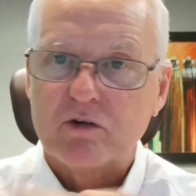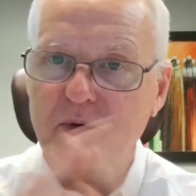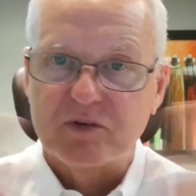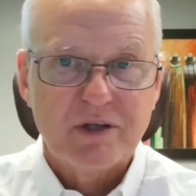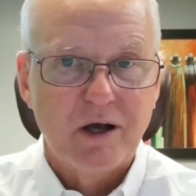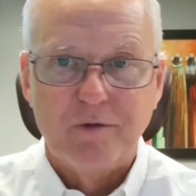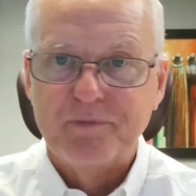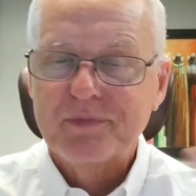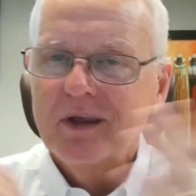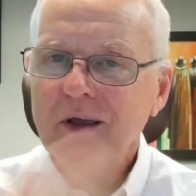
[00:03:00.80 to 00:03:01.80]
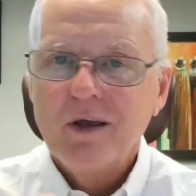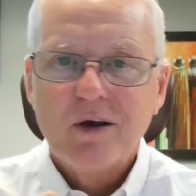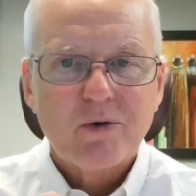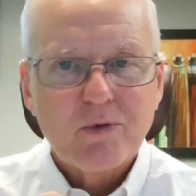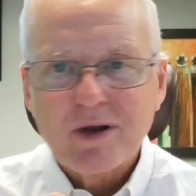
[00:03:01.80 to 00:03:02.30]
But still,
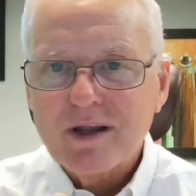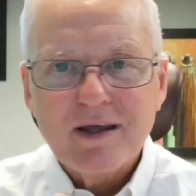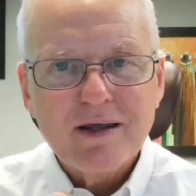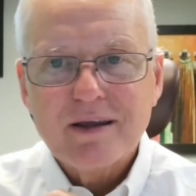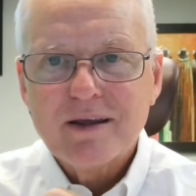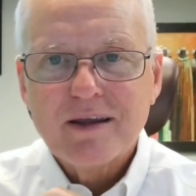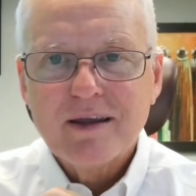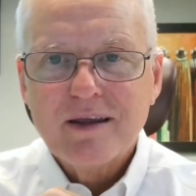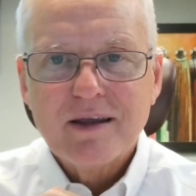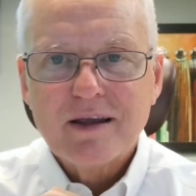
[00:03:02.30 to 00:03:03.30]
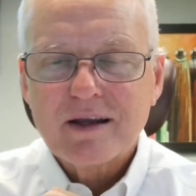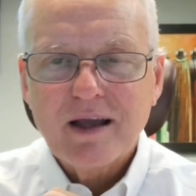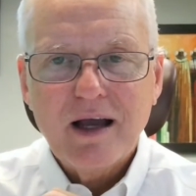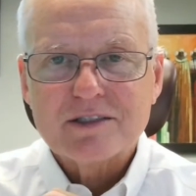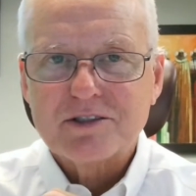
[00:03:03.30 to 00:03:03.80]
really?
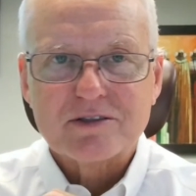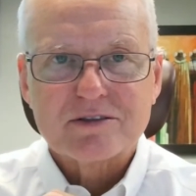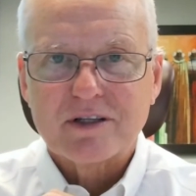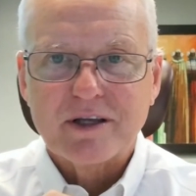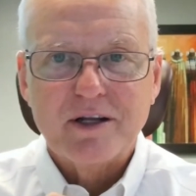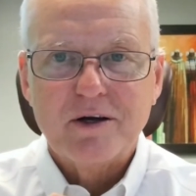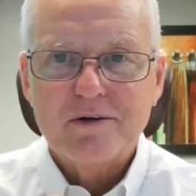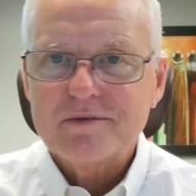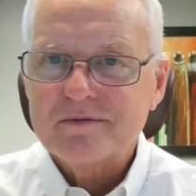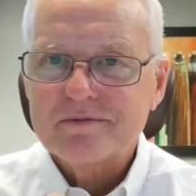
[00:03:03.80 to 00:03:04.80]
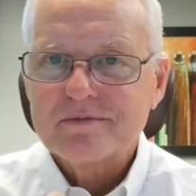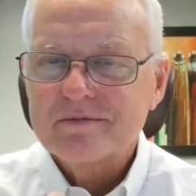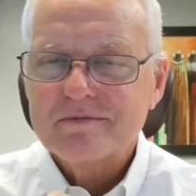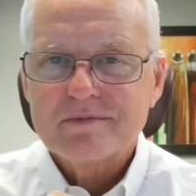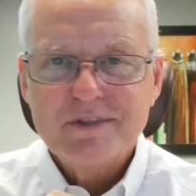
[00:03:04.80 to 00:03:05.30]
Gosh, Justice Alito,
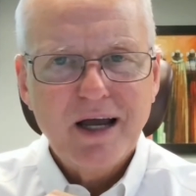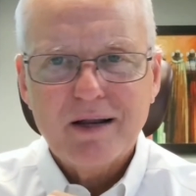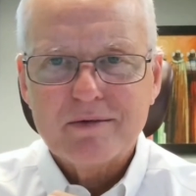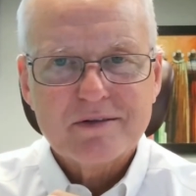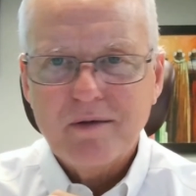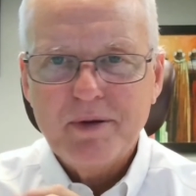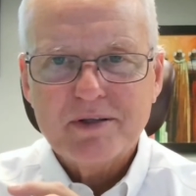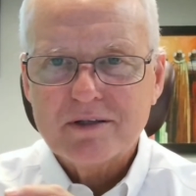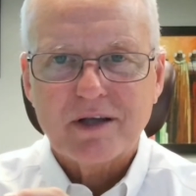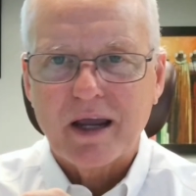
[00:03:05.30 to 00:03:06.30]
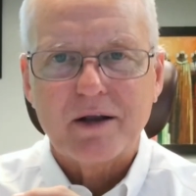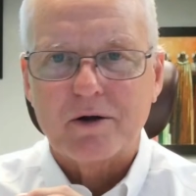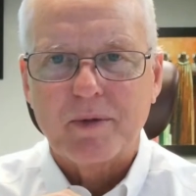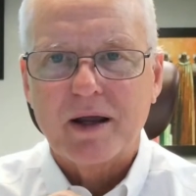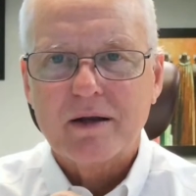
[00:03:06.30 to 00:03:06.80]
don't be such a
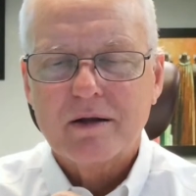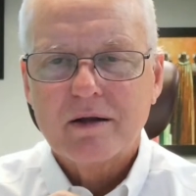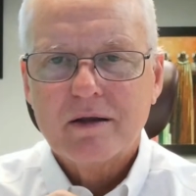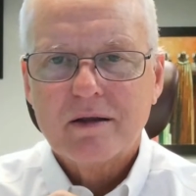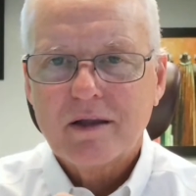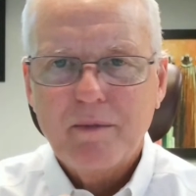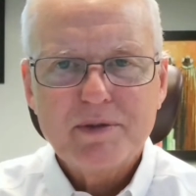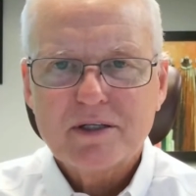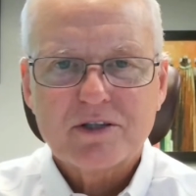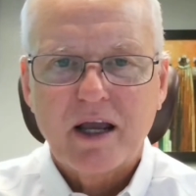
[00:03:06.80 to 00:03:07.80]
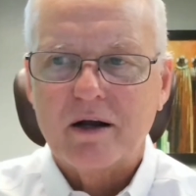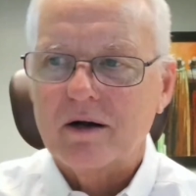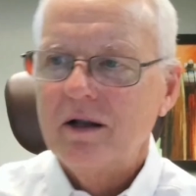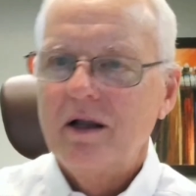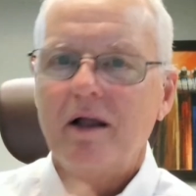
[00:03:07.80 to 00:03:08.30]
hater, man. Don't be such a
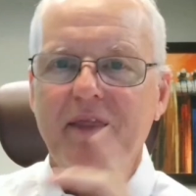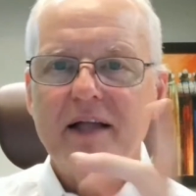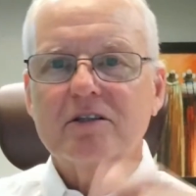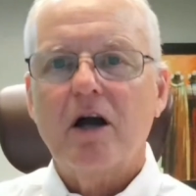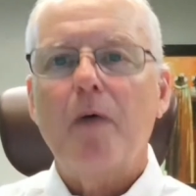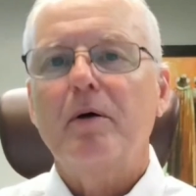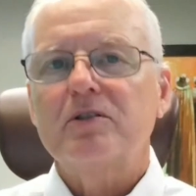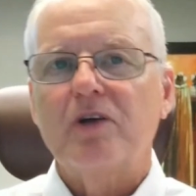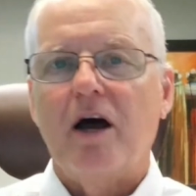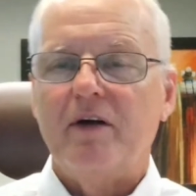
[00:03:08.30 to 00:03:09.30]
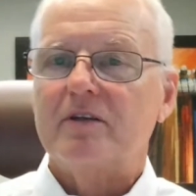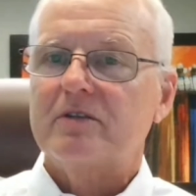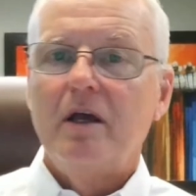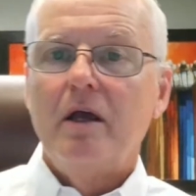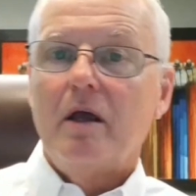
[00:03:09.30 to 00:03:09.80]
hater. That's
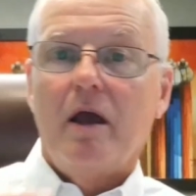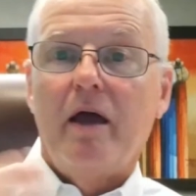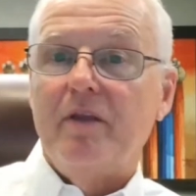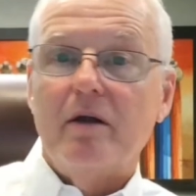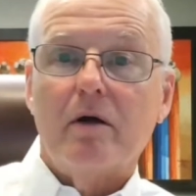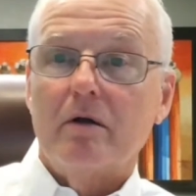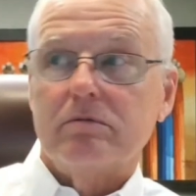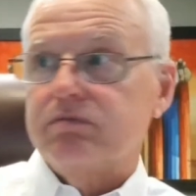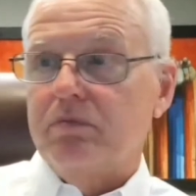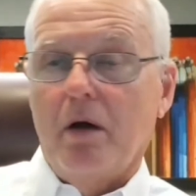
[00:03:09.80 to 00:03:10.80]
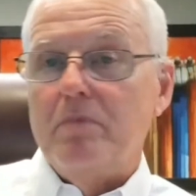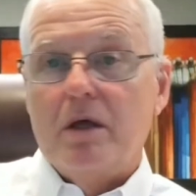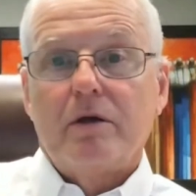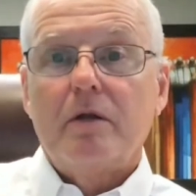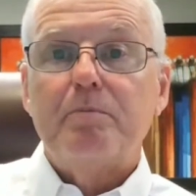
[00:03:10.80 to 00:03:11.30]
Campos-Chavez. And there are 1
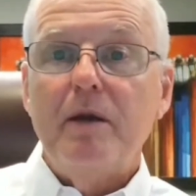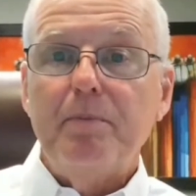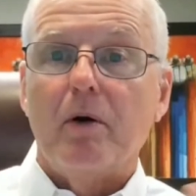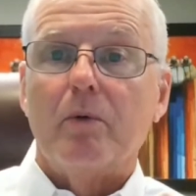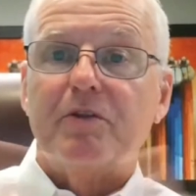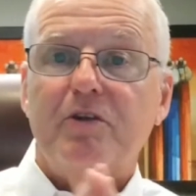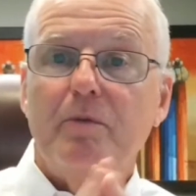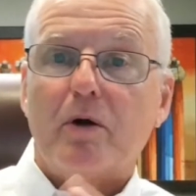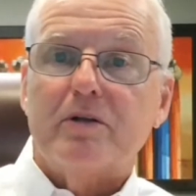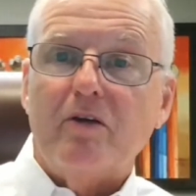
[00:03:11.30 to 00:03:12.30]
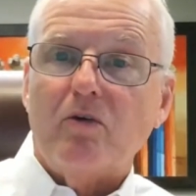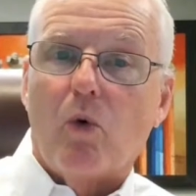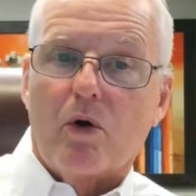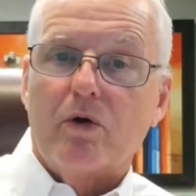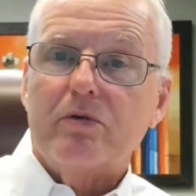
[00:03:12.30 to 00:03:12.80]
million people with deportation
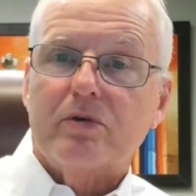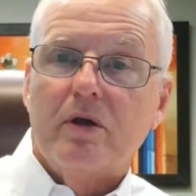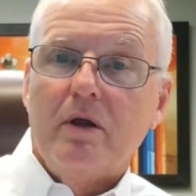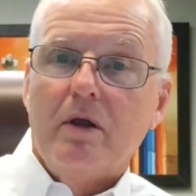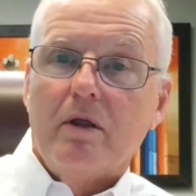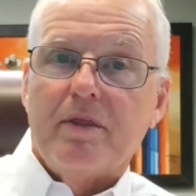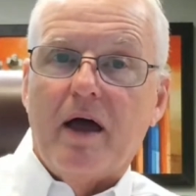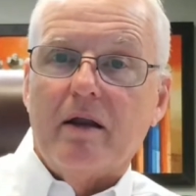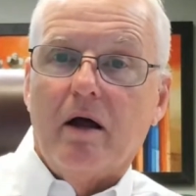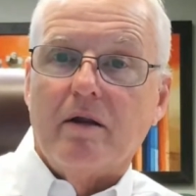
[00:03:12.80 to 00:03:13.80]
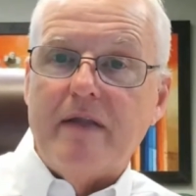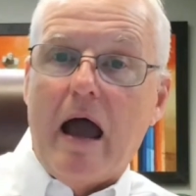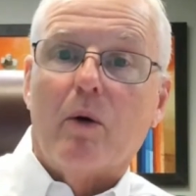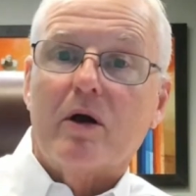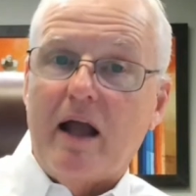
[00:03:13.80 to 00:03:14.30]
orders that
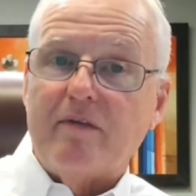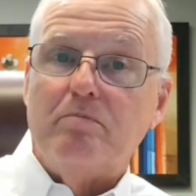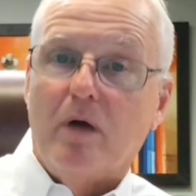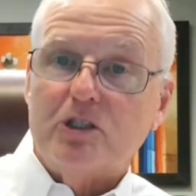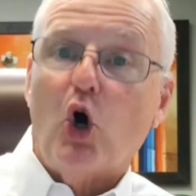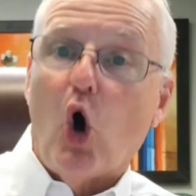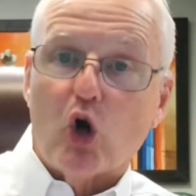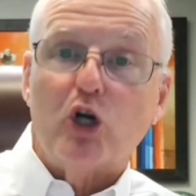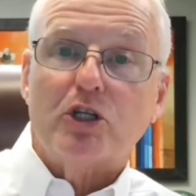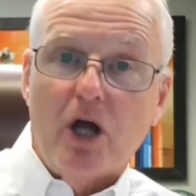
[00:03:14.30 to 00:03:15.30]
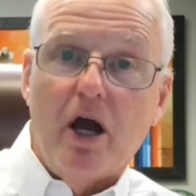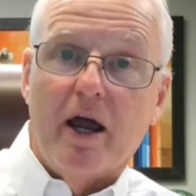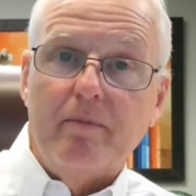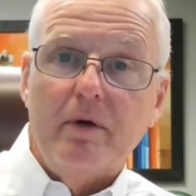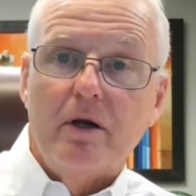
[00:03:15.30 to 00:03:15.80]
now are going to have a much harder time